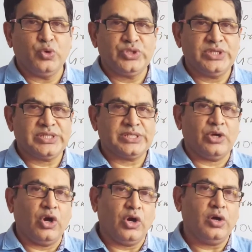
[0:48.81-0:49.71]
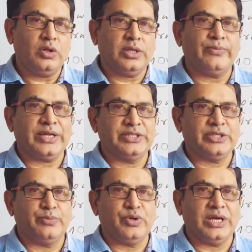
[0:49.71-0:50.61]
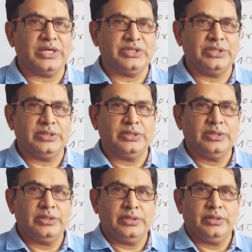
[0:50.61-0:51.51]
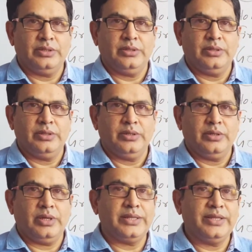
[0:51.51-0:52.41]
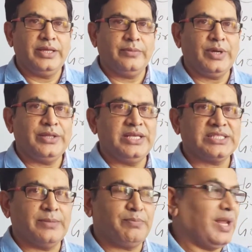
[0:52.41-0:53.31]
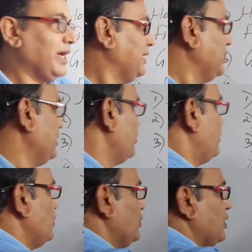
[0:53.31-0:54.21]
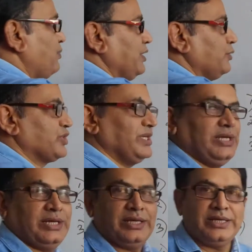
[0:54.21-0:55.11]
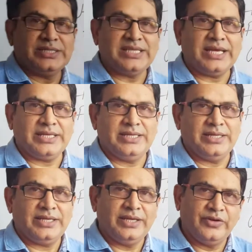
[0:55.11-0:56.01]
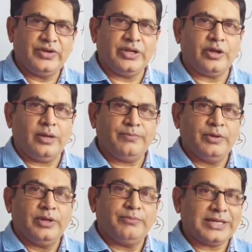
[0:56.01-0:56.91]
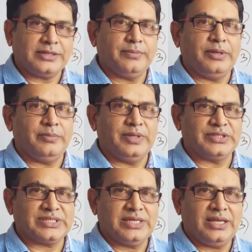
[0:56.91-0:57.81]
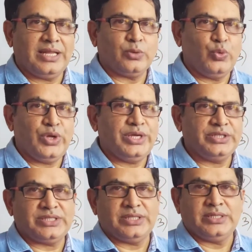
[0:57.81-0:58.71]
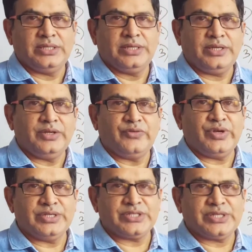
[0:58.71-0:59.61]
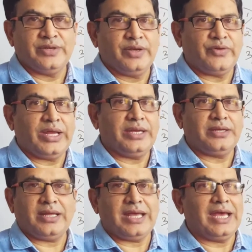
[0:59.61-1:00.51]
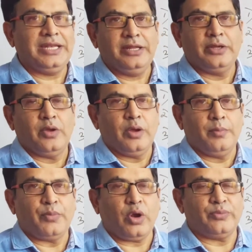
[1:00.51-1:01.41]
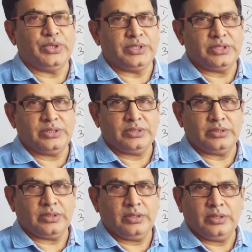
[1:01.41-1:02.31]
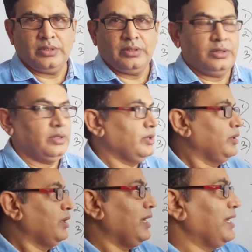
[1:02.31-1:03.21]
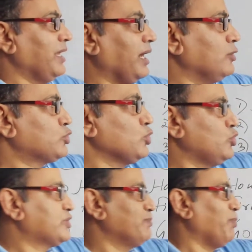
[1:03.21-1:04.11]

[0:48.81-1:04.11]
possess all the factors of production, and thereby they supply to the producing sector in return of factor payments like wage, interest, rent, and profit. And households